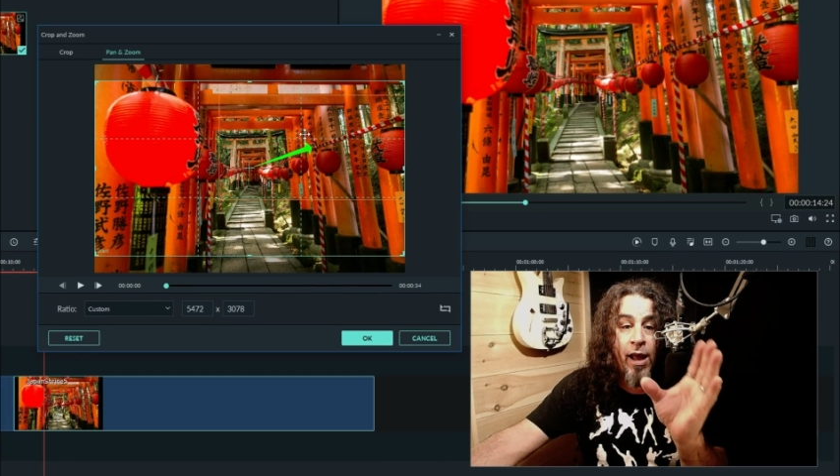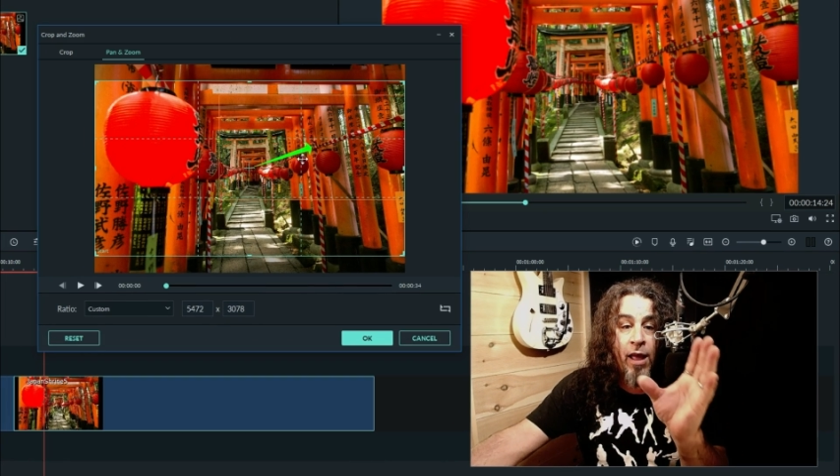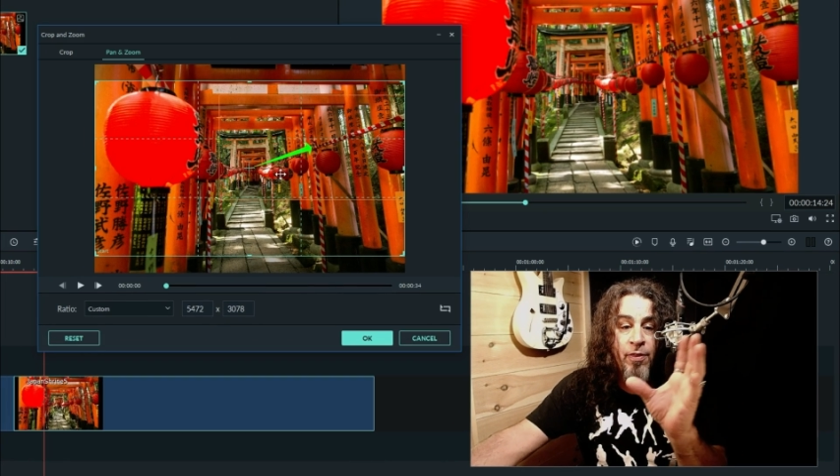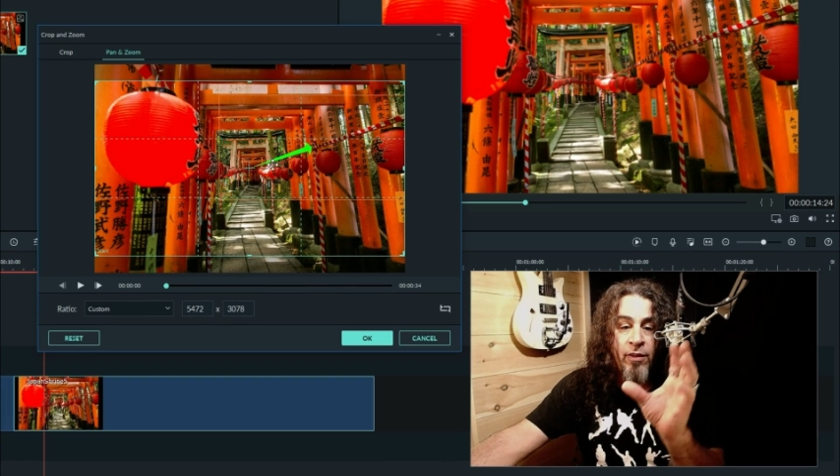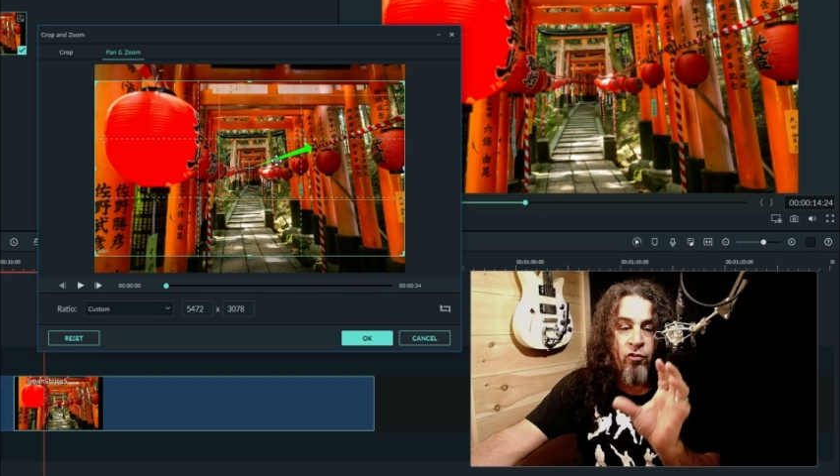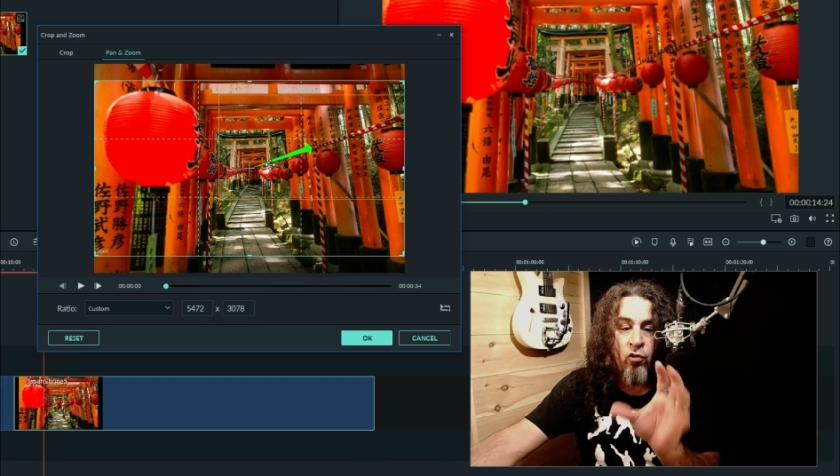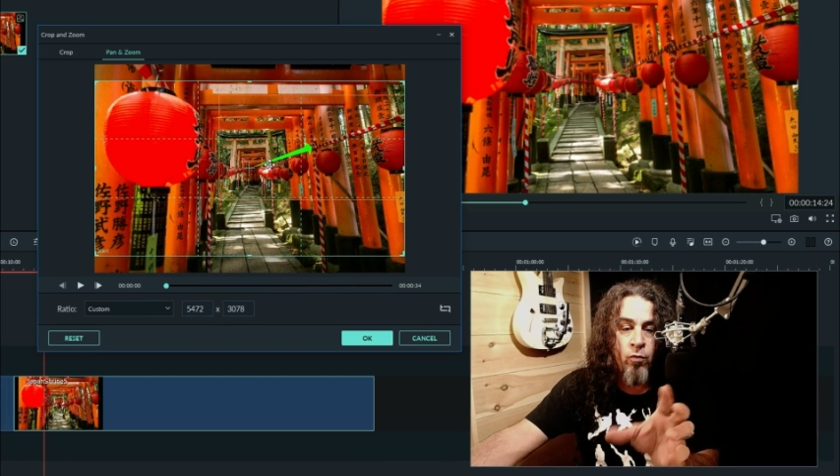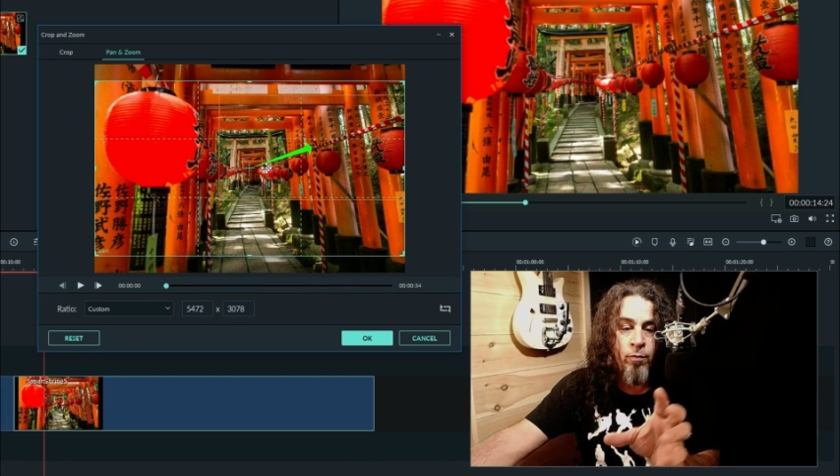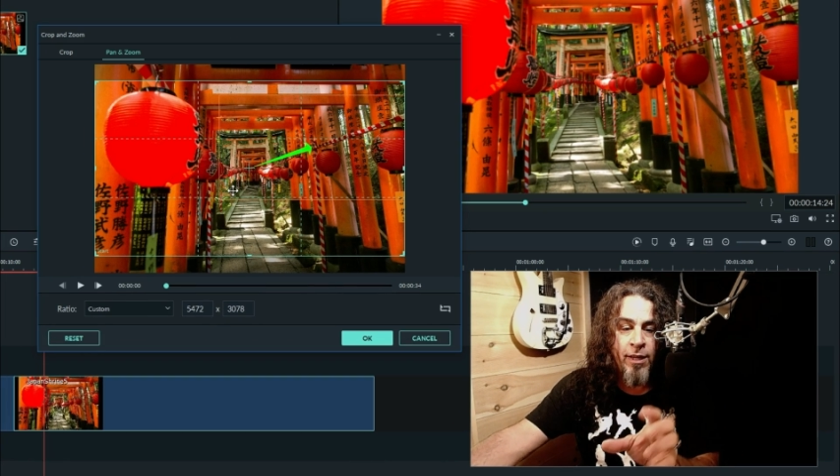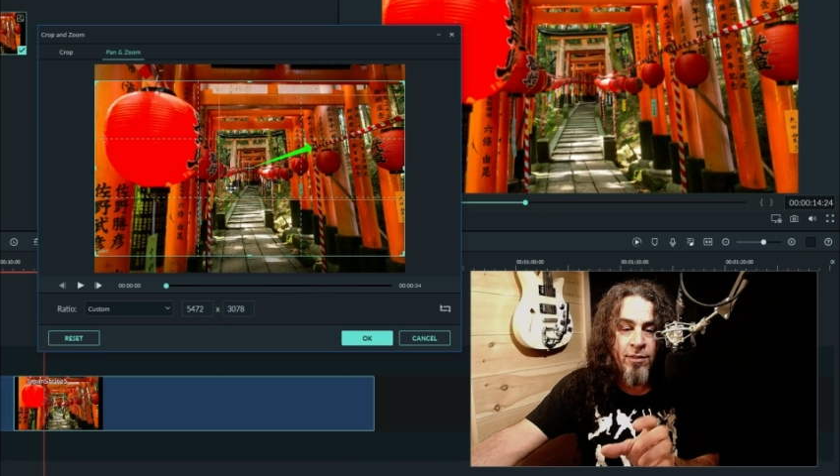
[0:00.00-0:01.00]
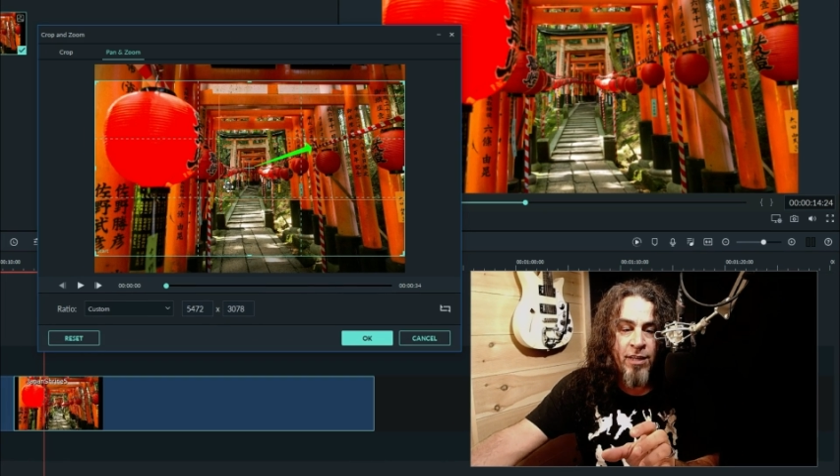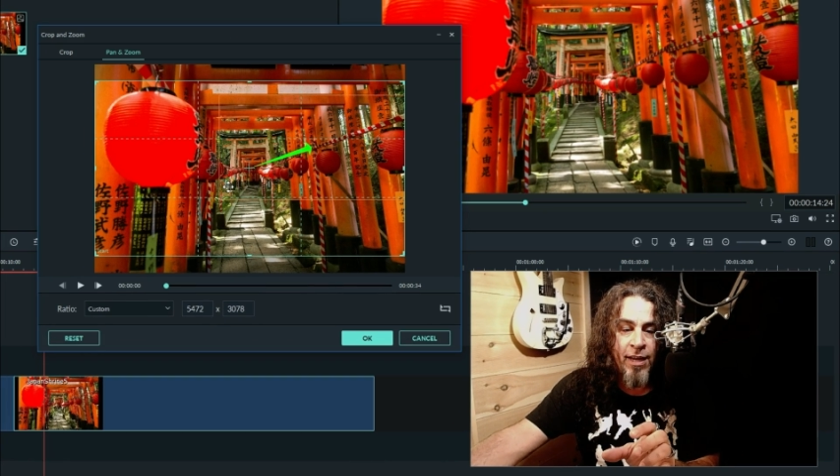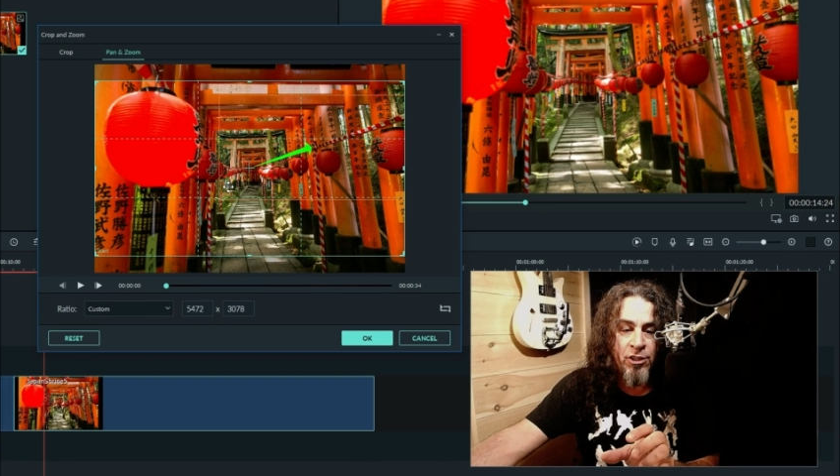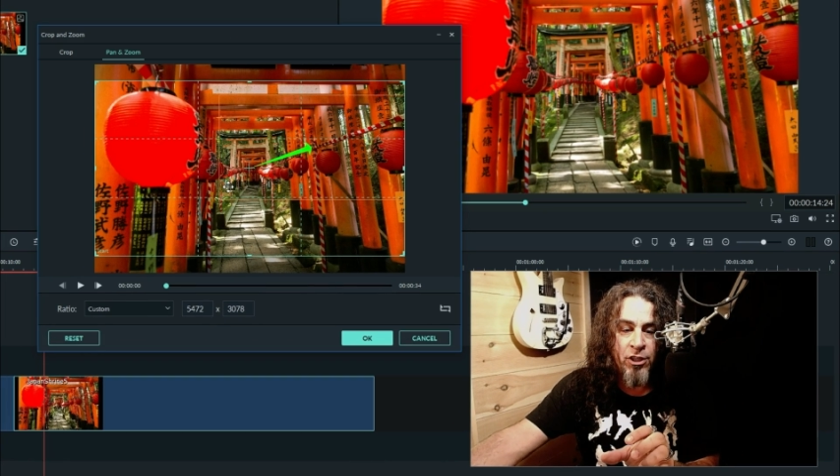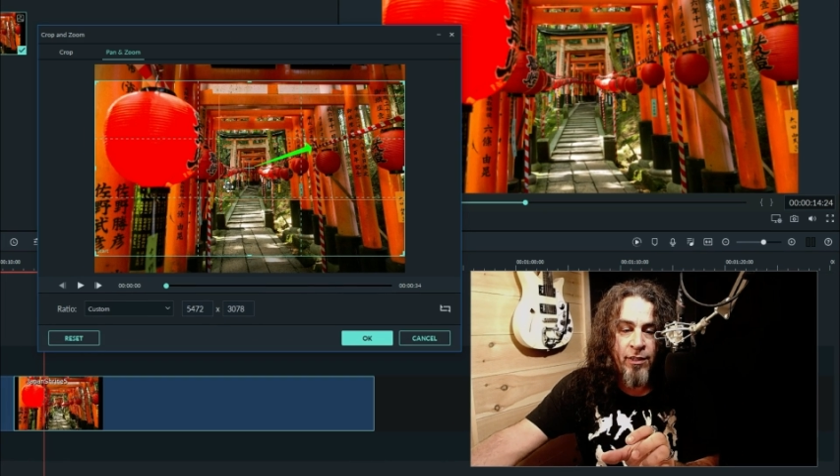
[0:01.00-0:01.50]
And the zoomed in
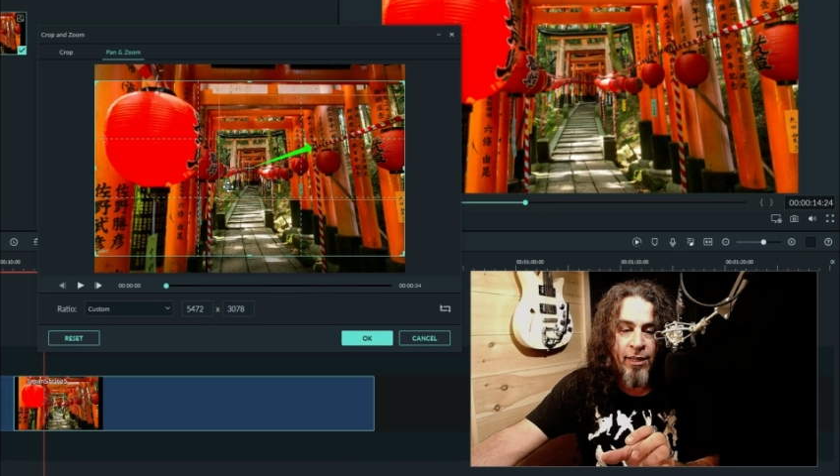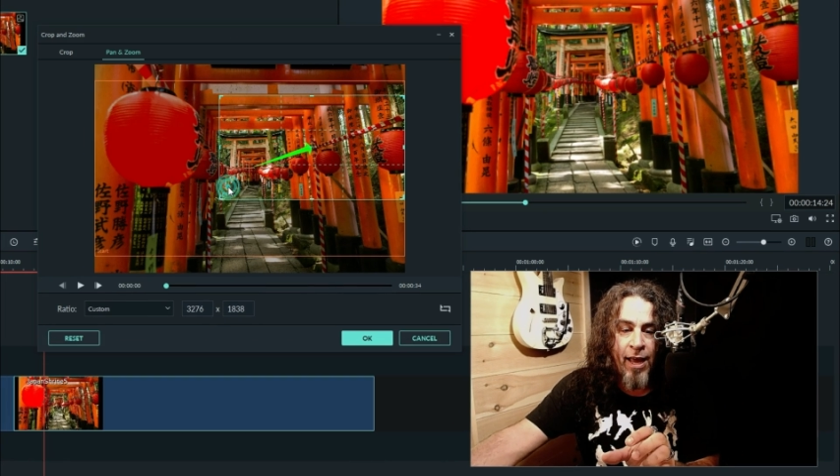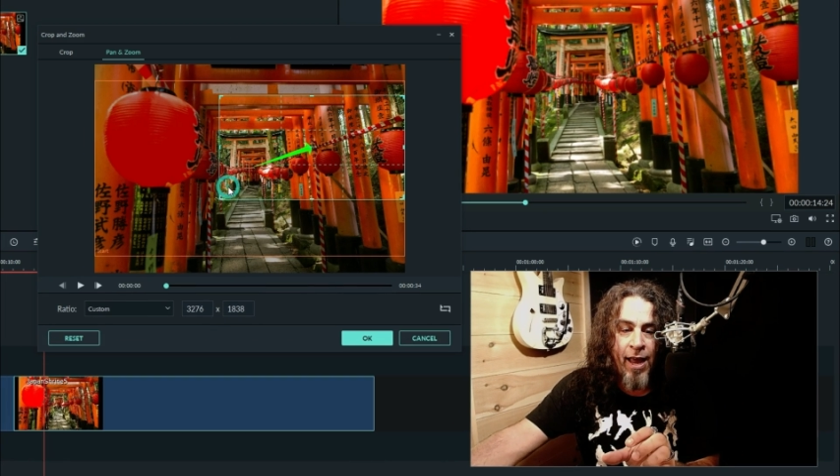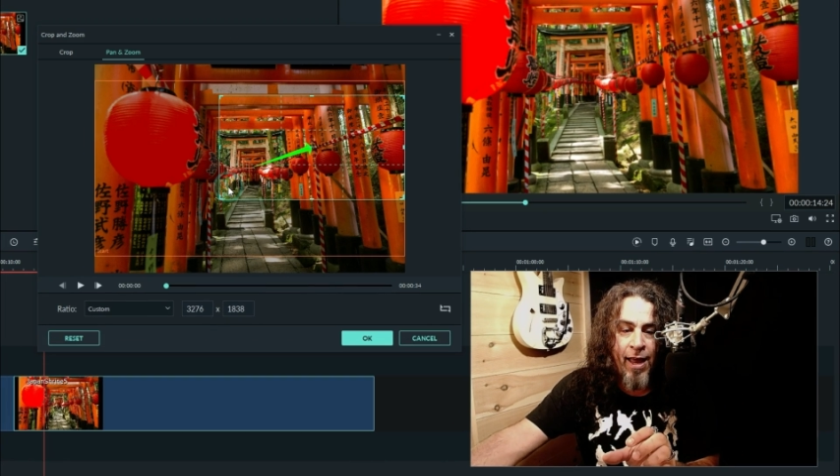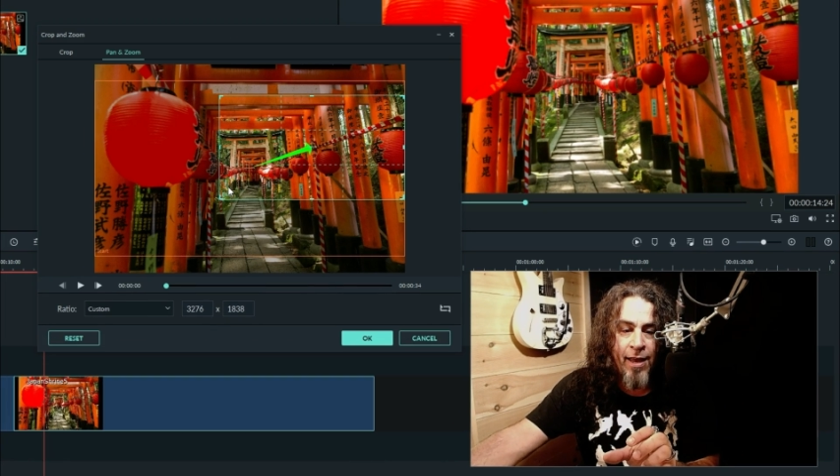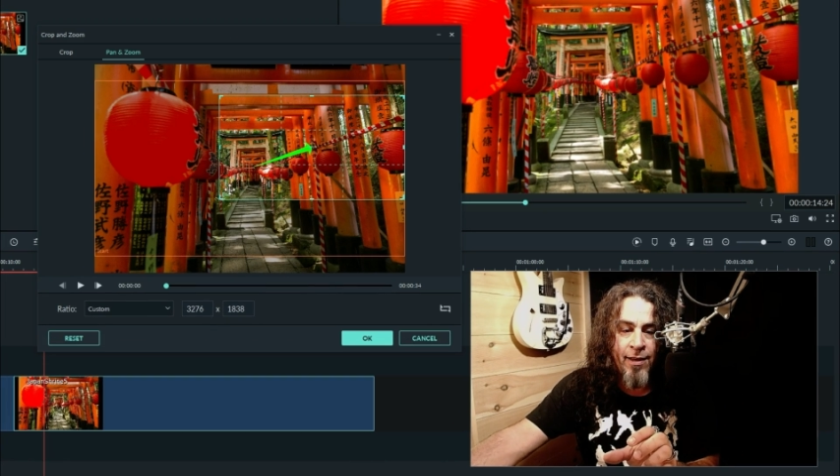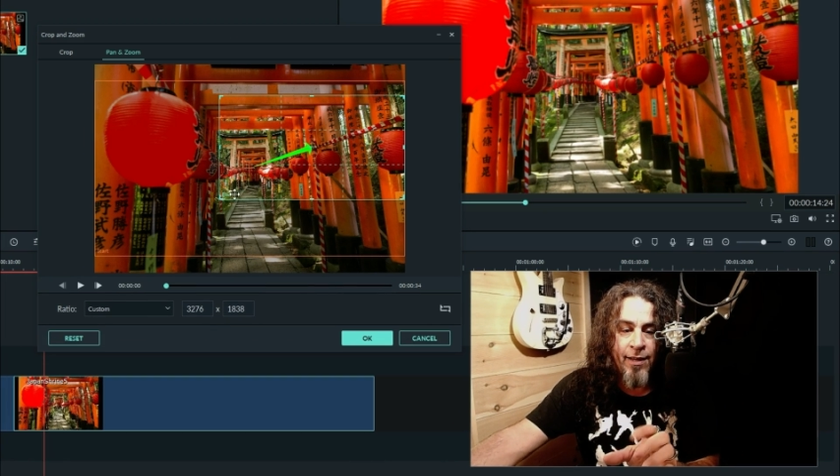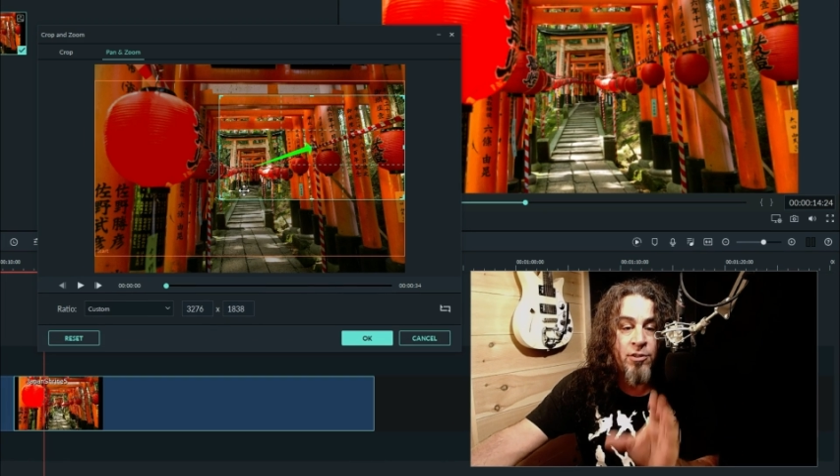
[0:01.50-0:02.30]
section, the end,